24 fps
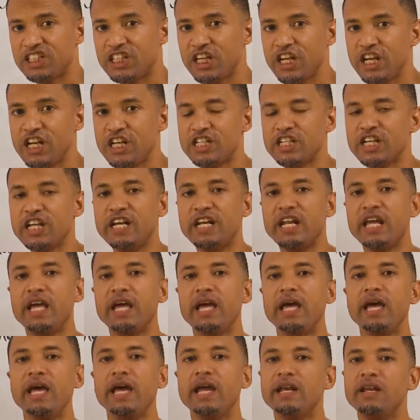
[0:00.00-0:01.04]
change
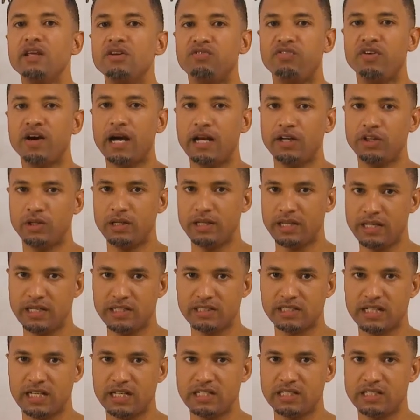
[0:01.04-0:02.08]
in any value,
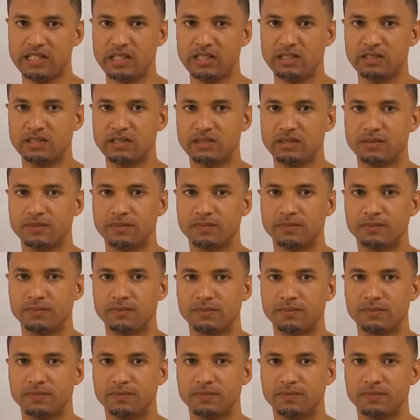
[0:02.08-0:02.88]
ladies and gents.